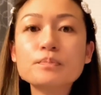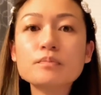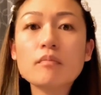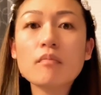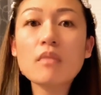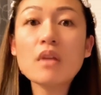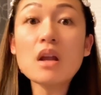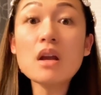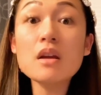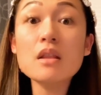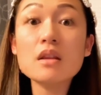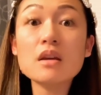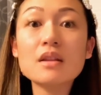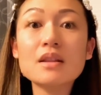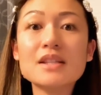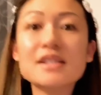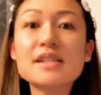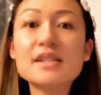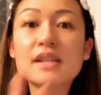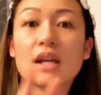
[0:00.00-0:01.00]
And then
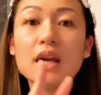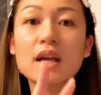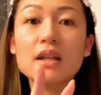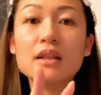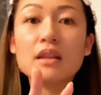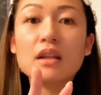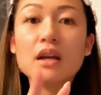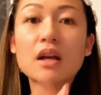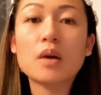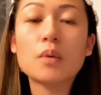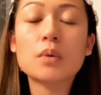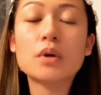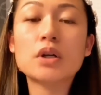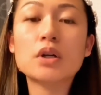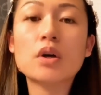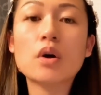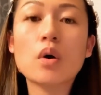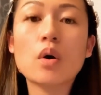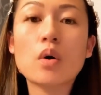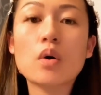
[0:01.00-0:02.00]
the second thing I want to
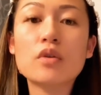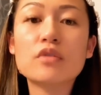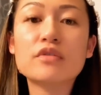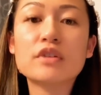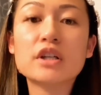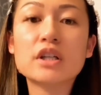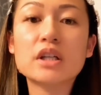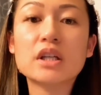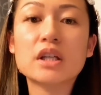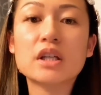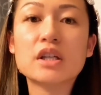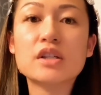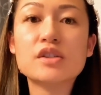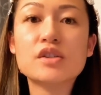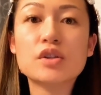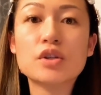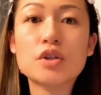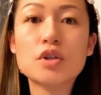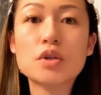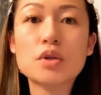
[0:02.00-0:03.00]
go over is
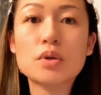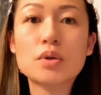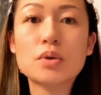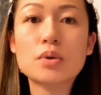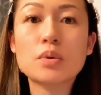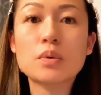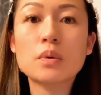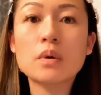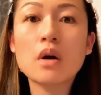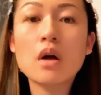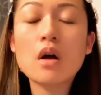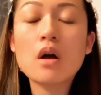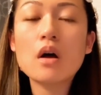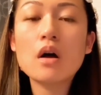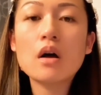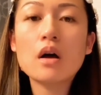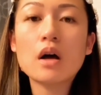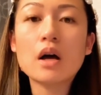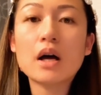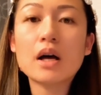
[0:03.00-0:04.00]
a new
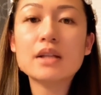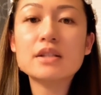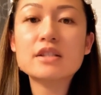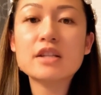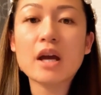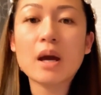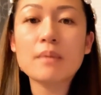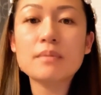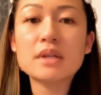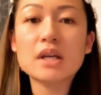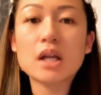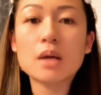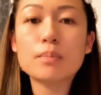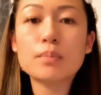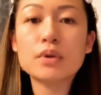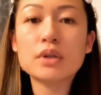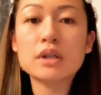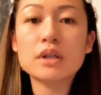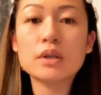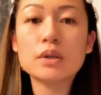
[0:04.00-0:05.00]
tab that I
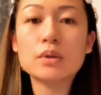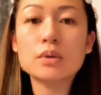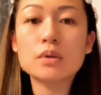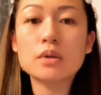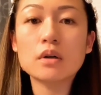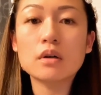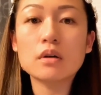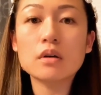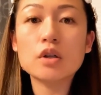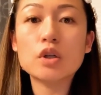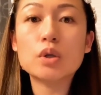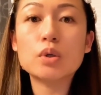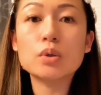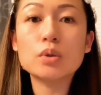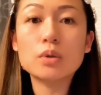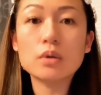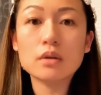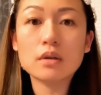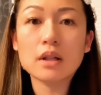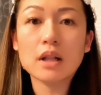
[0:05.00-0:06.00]
put in
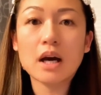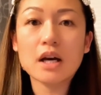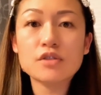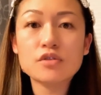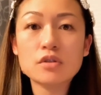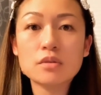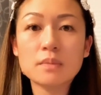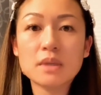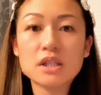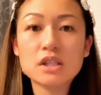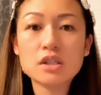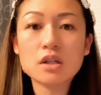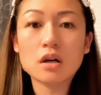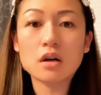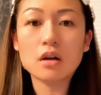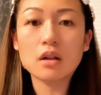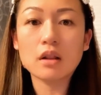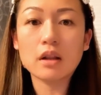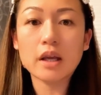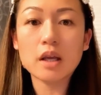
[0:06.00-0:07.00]
Google Classroom. It's
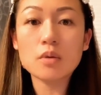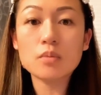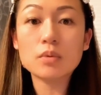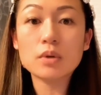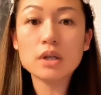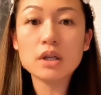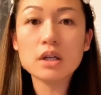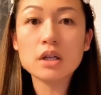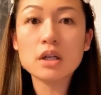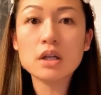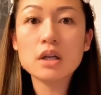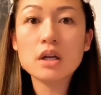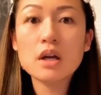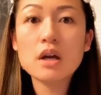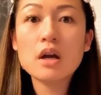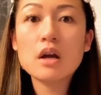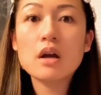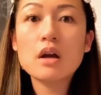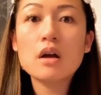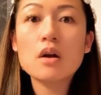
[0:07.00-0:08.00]
called Late Work.
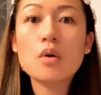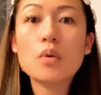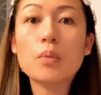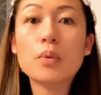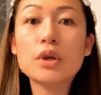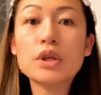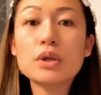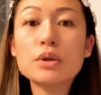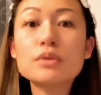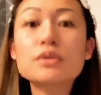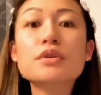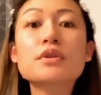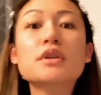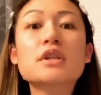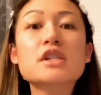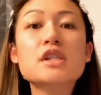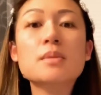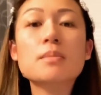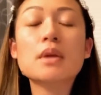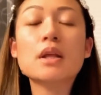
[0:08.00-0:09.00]
When you turn in
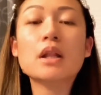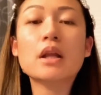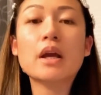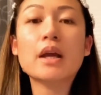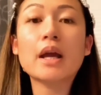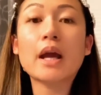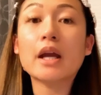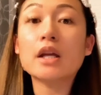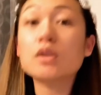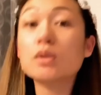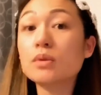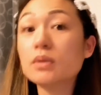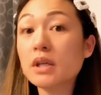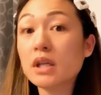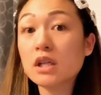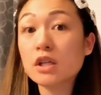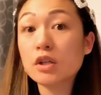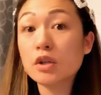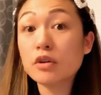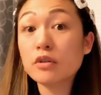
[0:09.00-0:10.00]
something late, I don't get a
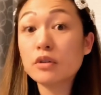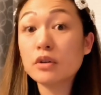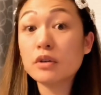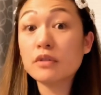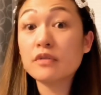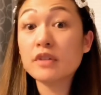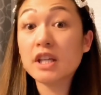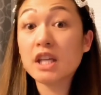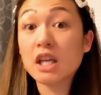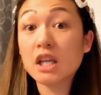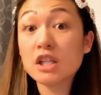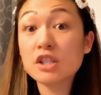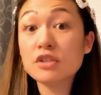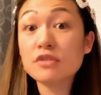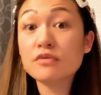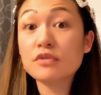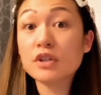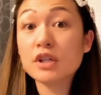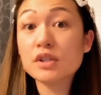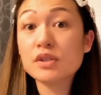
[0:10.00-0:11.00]
notification
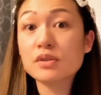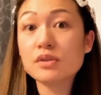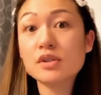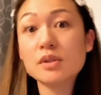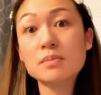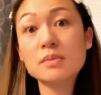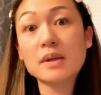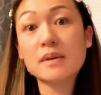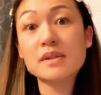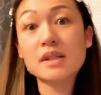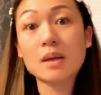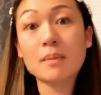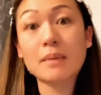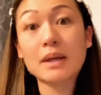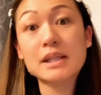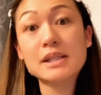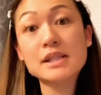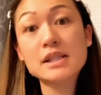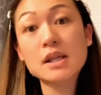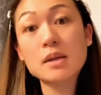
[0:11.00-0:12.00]
for it, so sometimes I might
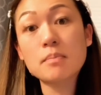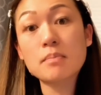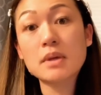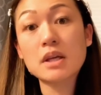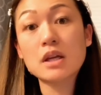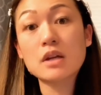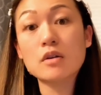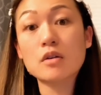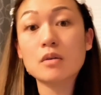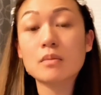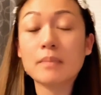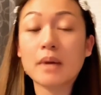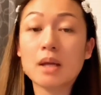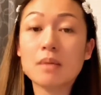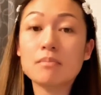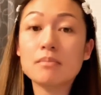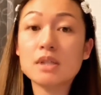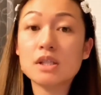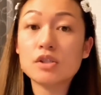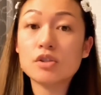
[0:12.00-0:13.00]
skip it or might
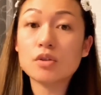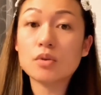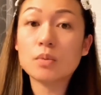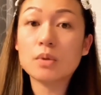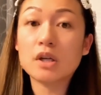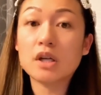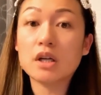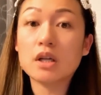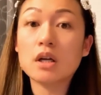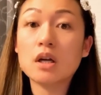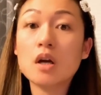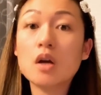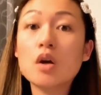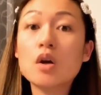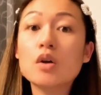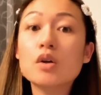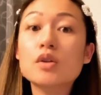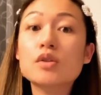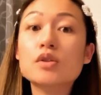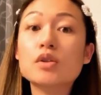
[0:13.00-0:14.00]
miss your work.
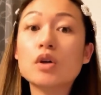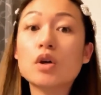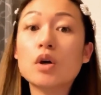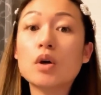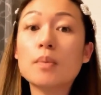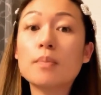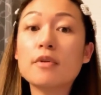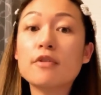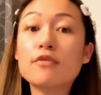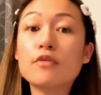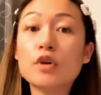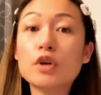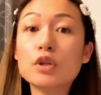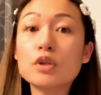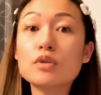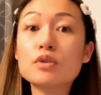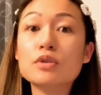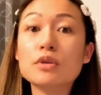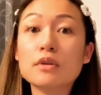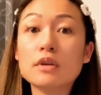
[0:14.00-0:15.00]
So before you
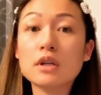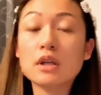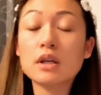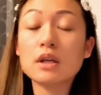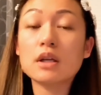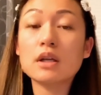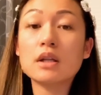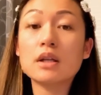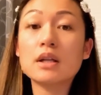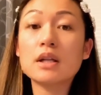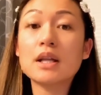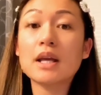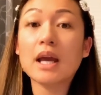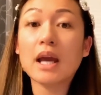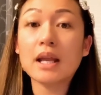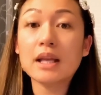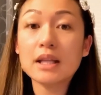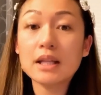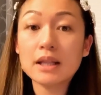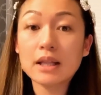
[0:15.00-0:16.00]
turn in
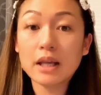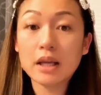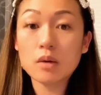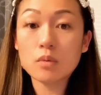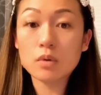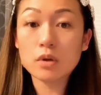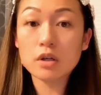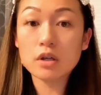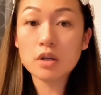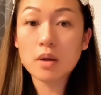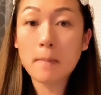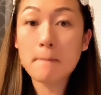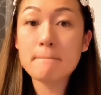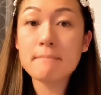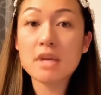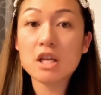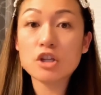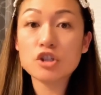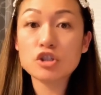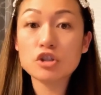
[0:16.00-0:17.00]
any late work,
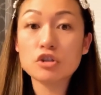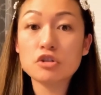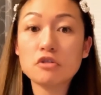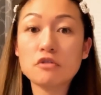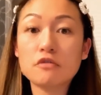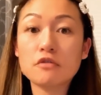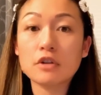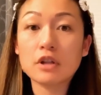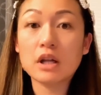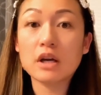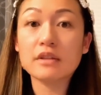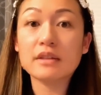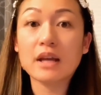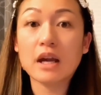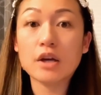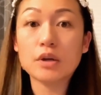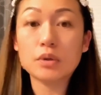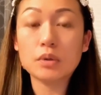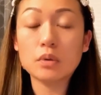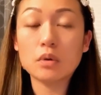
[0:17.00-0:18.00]
make sure you fill out
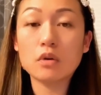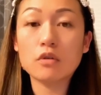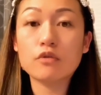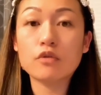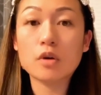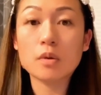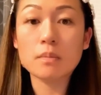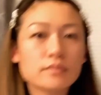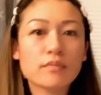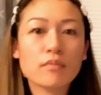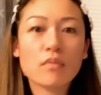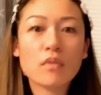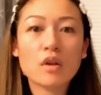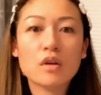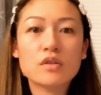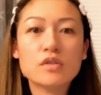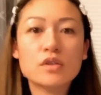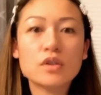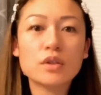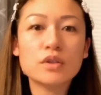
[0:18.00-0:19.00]
that Google form.
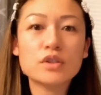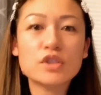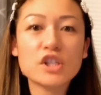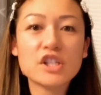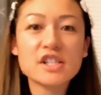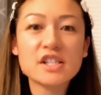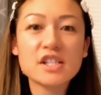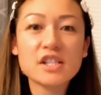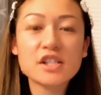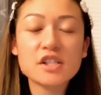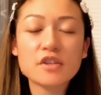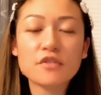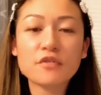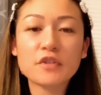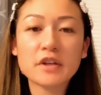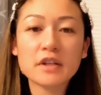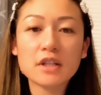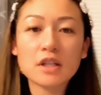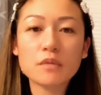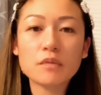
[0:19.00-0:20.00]
So just as a
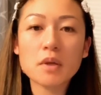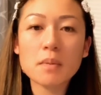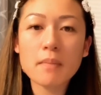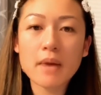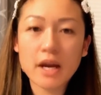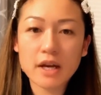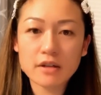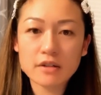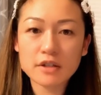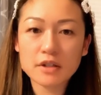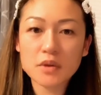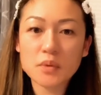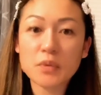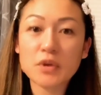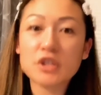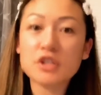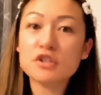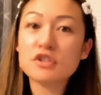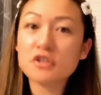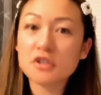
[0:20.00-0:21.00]
friendly reminder, when
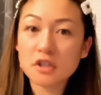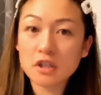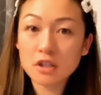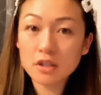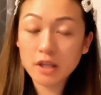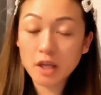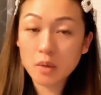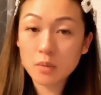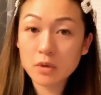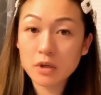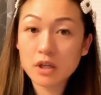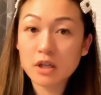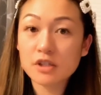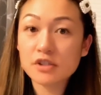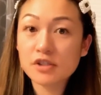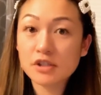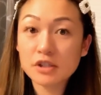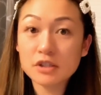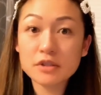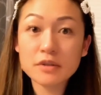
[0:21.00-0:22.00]
you turn in late work, I'll
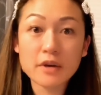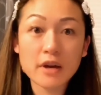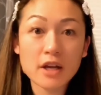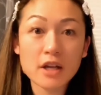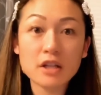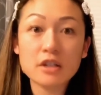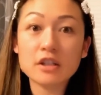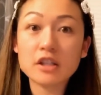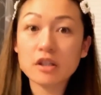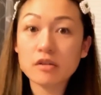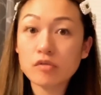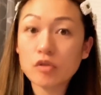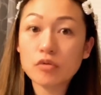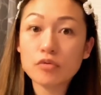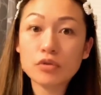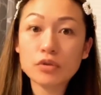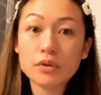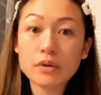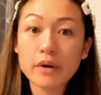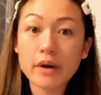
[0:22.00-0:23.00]
still grade, I'll give you
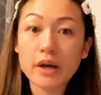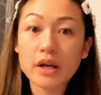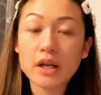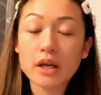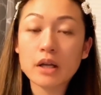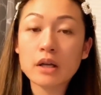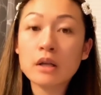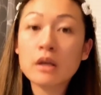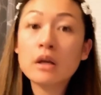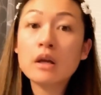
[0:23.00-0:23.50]
full credit.